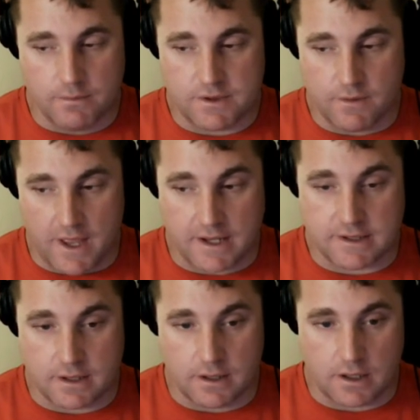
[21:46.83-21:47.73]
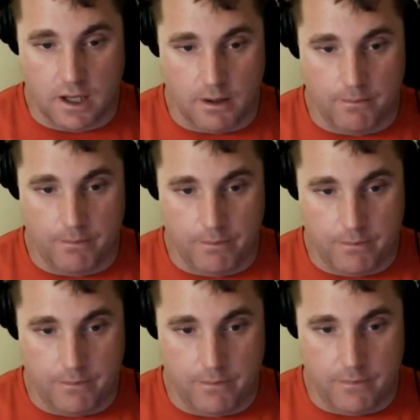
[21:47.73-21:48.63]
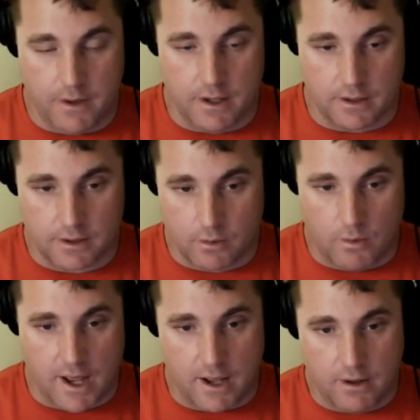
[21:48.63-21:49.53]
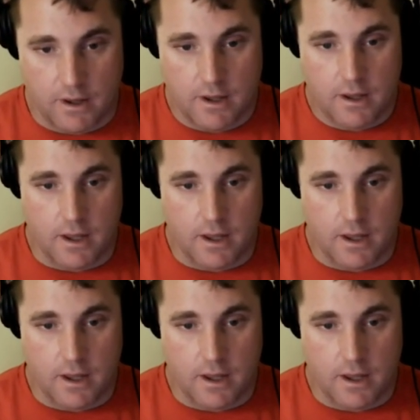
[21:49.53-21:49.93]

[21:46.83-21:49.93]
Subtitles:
So that's going to come in a little while.